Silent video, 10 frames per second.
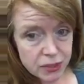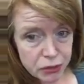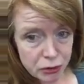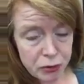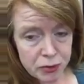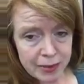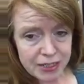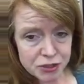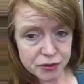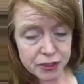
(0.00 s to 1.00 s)
you're going to want to
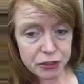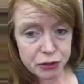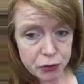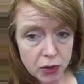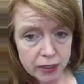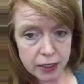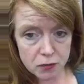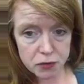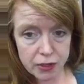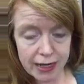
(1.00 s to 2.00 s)
make sure that you are
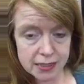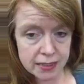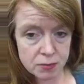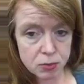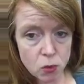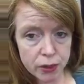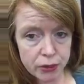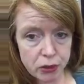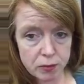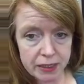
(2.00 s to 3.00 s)
covered as the
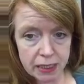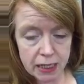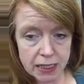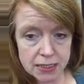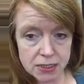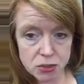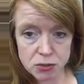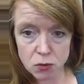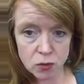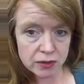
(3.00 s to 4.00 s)
employer, because you
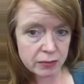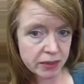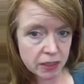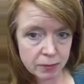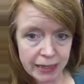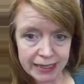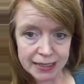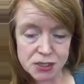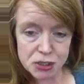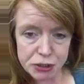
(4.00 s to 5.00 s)
don't want them to come back
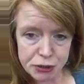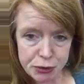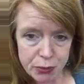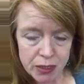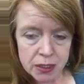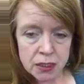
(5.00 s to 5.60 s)
against you